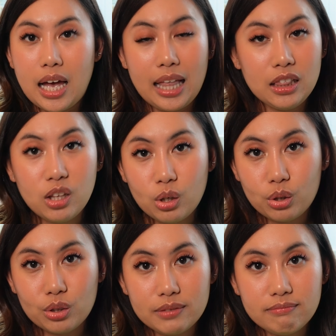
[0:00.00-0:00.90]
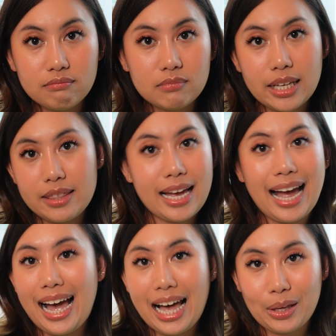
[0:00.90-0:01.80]
alone in
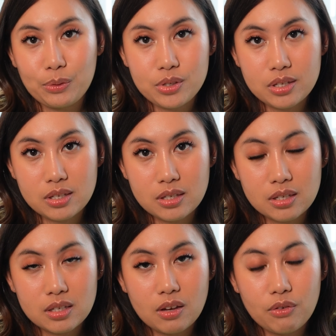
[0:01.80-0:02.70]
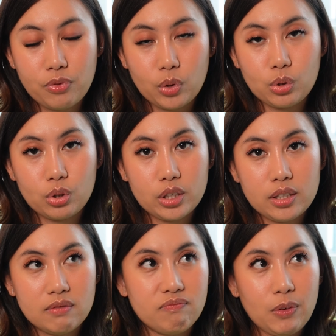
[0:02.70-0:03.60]
the house
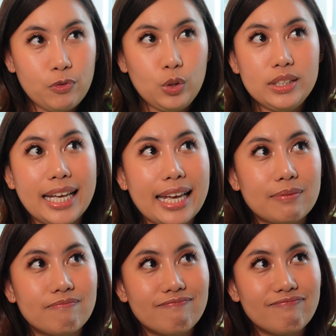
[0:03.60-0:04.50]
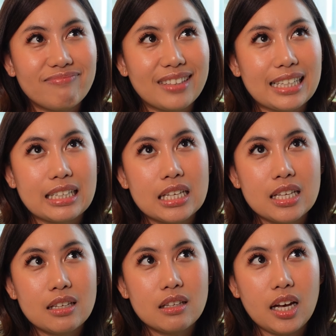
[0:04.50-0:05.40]
for a full day, like
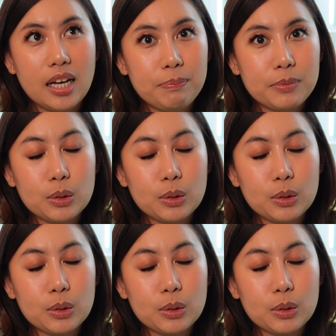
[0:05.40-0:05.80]
up